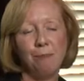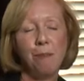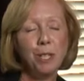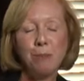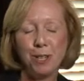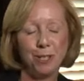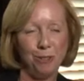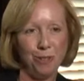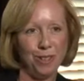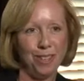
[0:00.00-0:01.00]
much
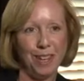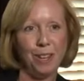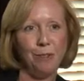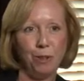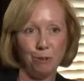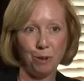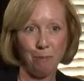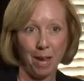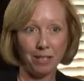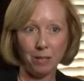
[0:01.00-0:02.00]
different than if you were
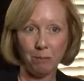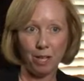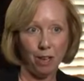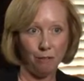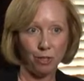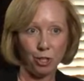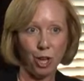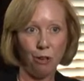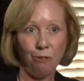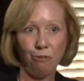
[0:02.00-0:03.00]
to buy something off a
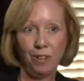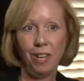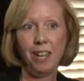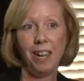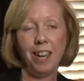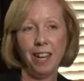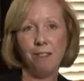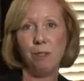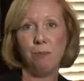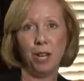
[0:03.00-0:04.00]
shelf and
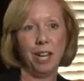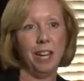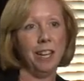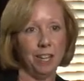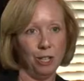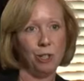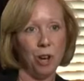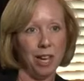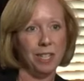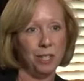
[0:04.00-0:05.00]
have to bring it in and
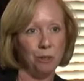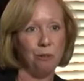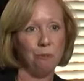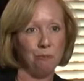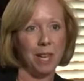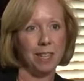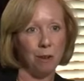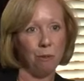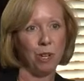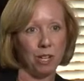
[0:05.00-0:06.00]
try to make
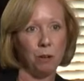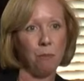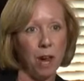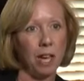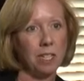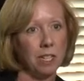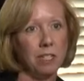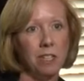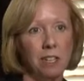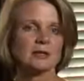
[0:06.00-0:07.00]
that work in your
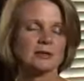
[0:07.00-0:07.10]
practice.